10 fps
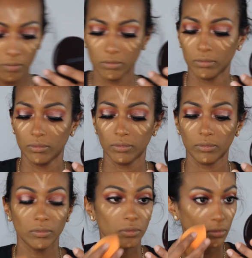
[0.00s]
I'm gonna take
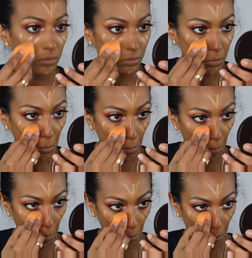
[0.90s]
this Real Technique
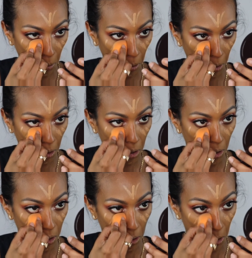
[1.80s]
beauty
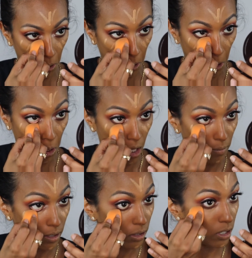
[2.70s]
sponge and just blend
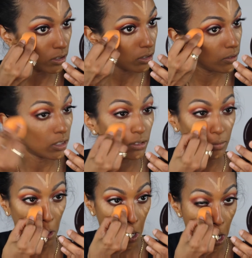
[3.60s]
it all out. As you can see
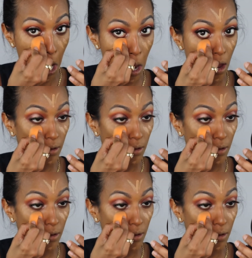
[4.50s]
how quickly it